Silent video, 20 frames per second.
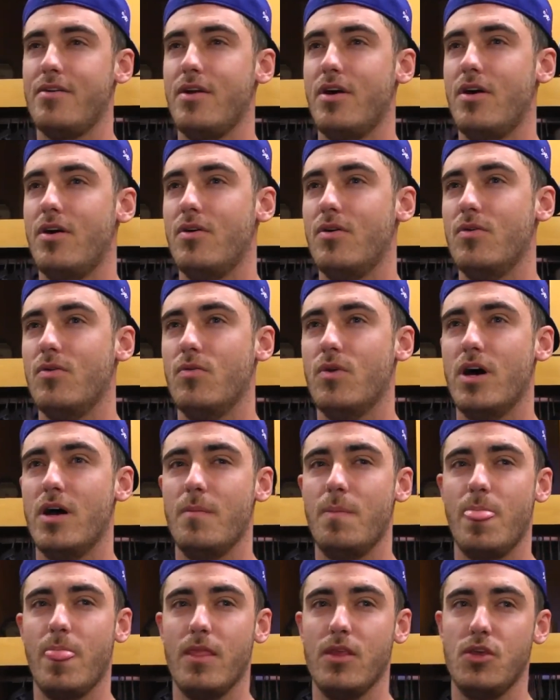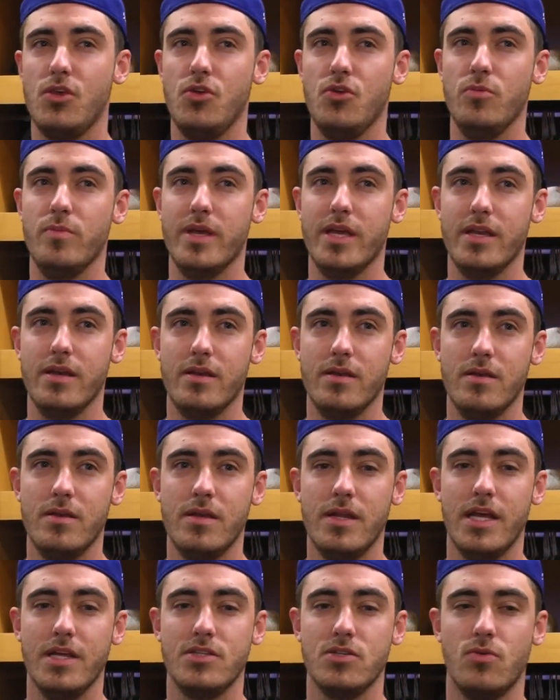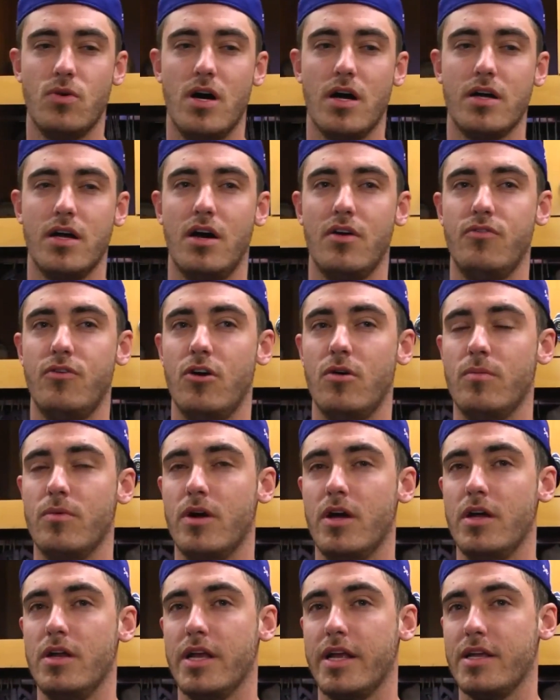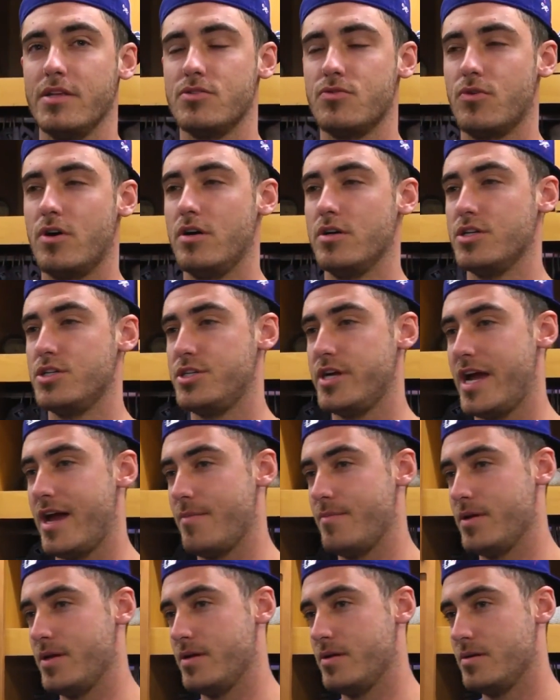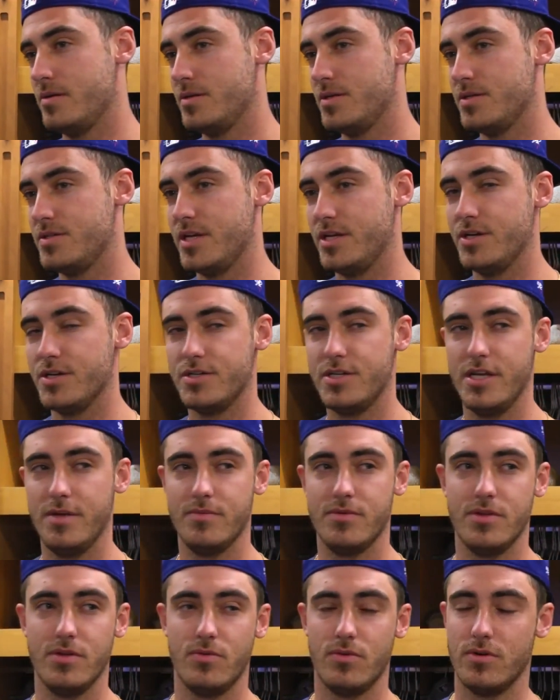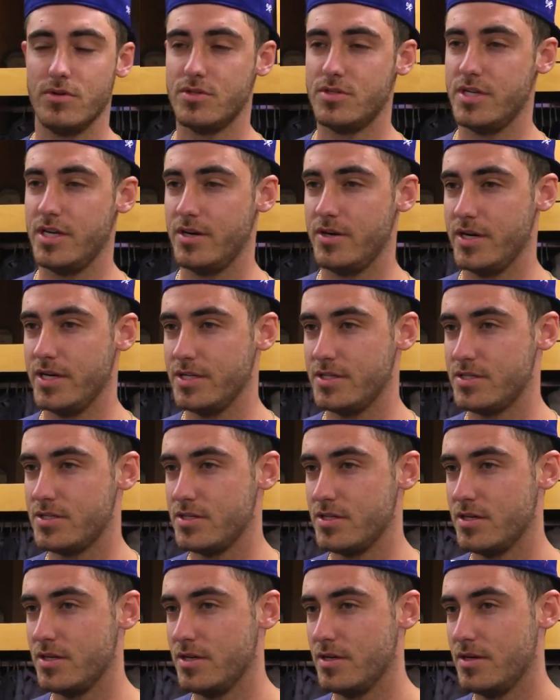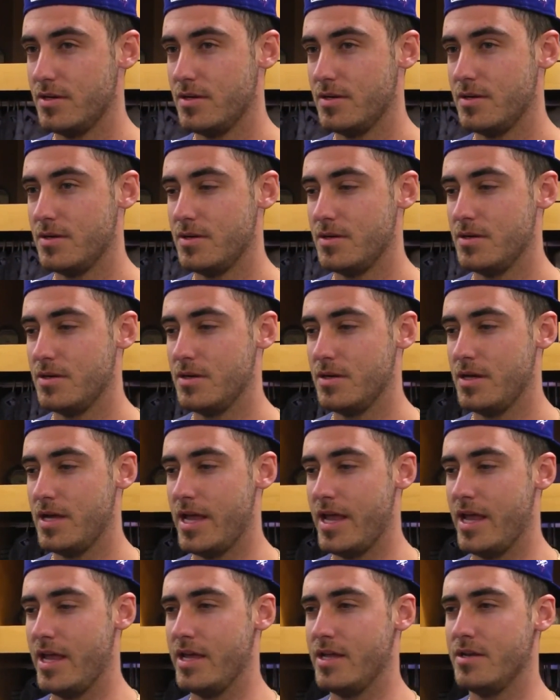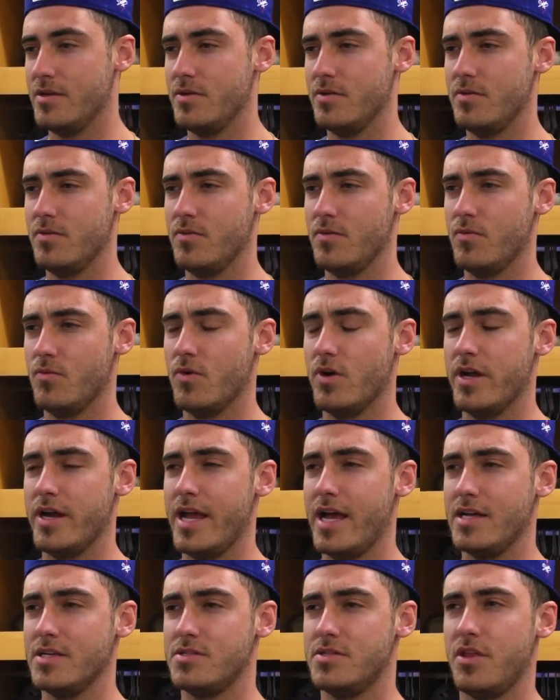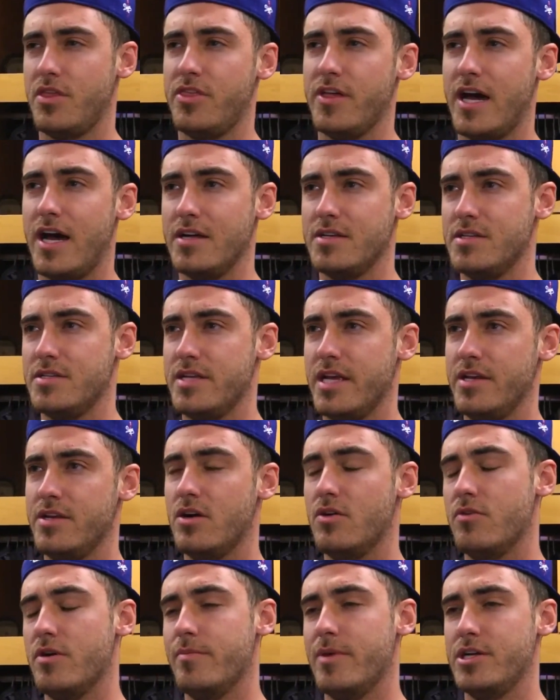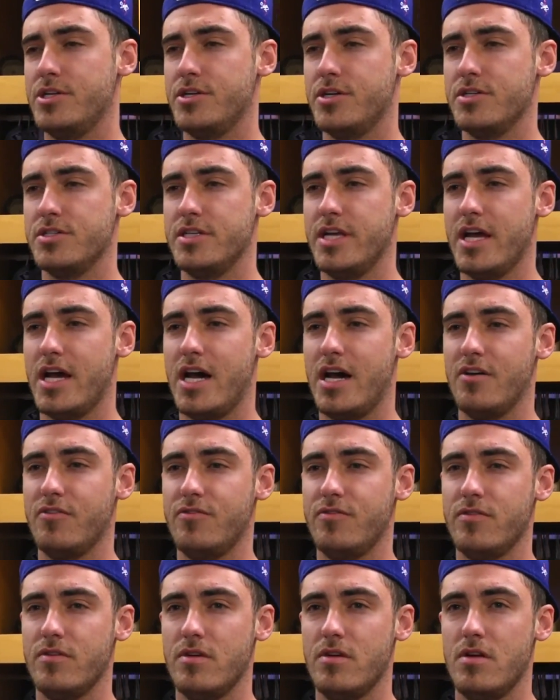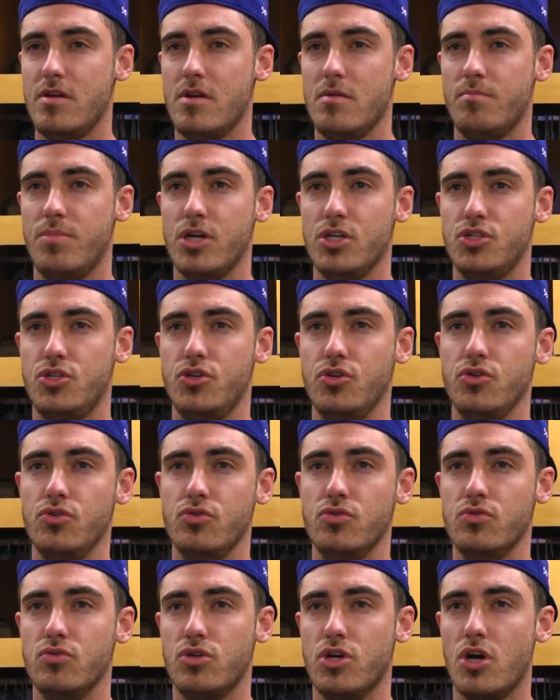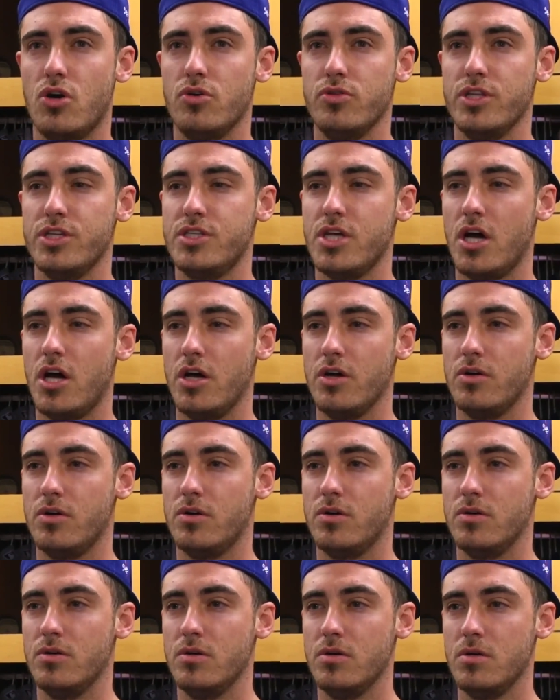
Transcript: on the trade block, and the Yankees, who had been eyeing him for a while, finally pulled the trigger. Why did the Yankees make this move? Okay, let's talk about why the Yankees made this trade. The short